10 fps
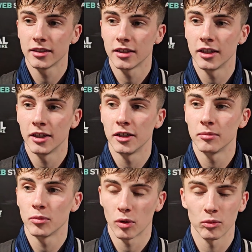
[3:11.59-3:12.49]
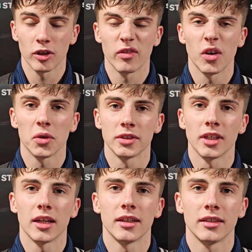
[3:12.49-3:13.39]
Um, but I'm looking forward to
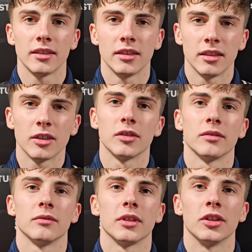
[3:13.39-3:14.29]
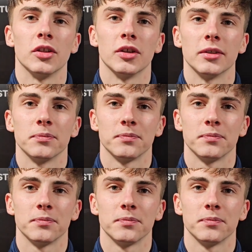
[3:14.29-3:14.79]
that. I can do it.